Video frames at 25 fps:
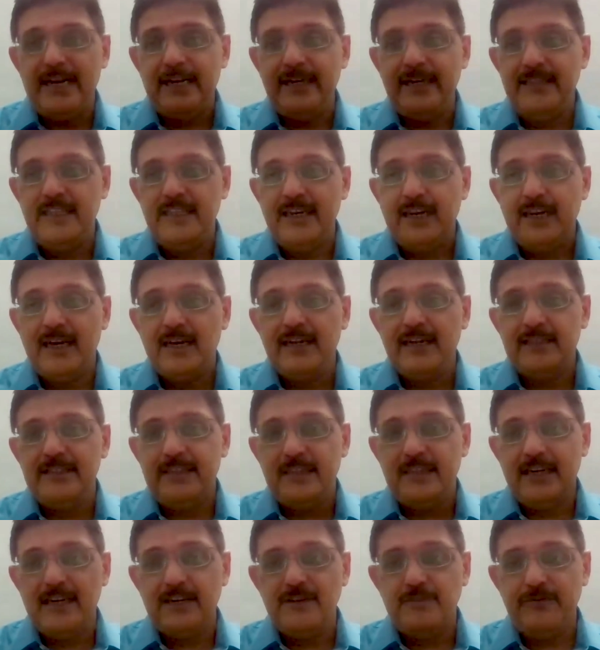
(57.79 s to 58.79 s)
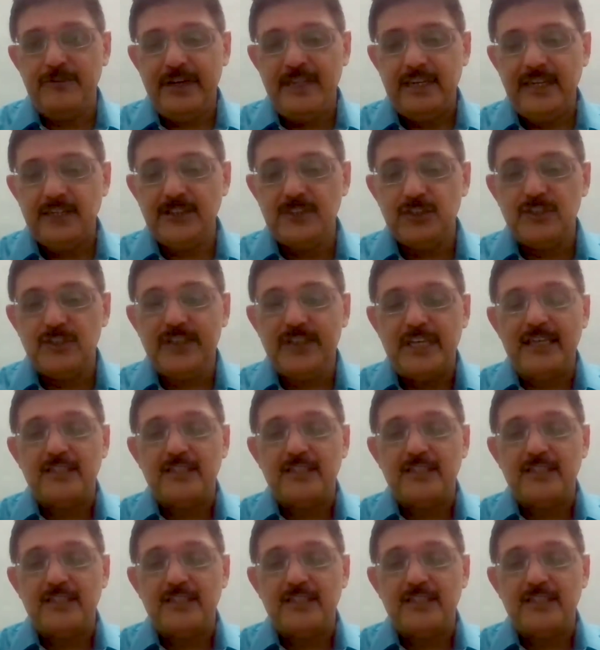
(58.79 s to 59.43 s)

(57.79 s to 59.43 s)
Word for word: and there are, there are various